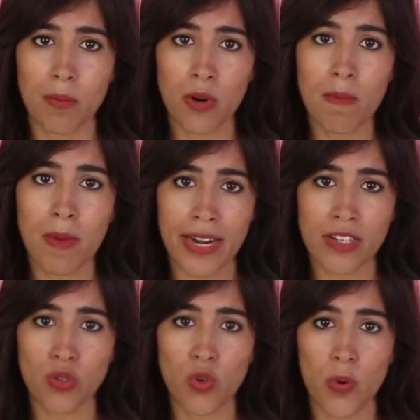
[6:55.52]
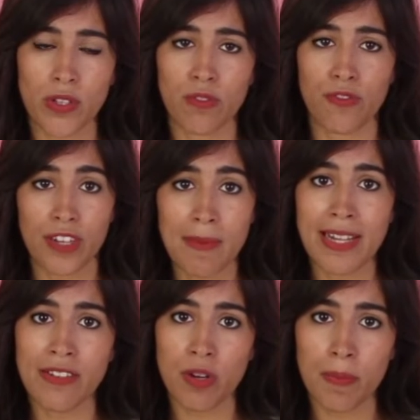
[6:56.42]
more money to go into female
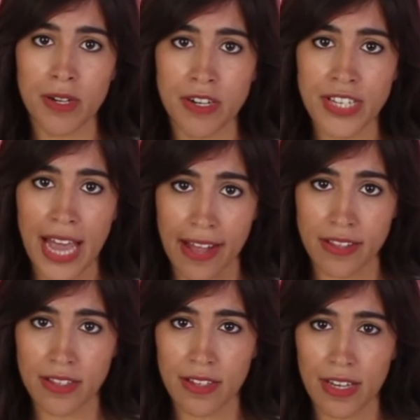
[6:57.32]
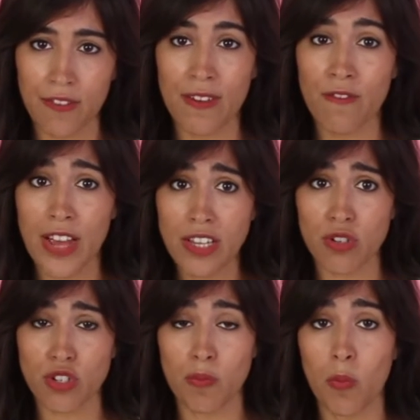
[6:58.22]
entrepreneurs' hands if the
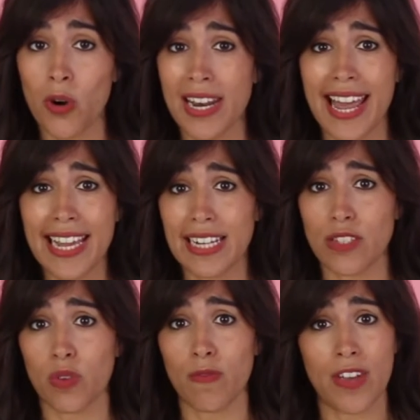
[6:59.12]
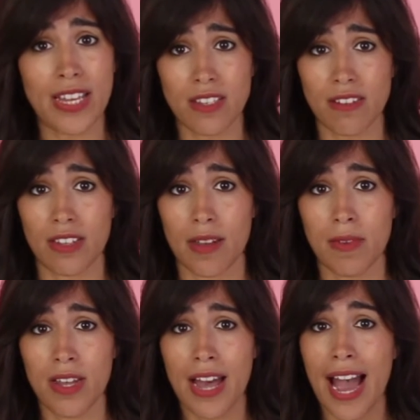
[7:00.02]
investors more likely to invest on them
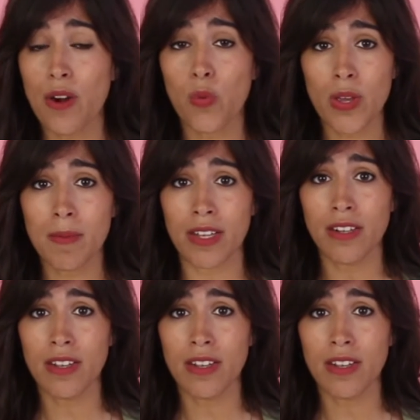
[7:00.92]
are women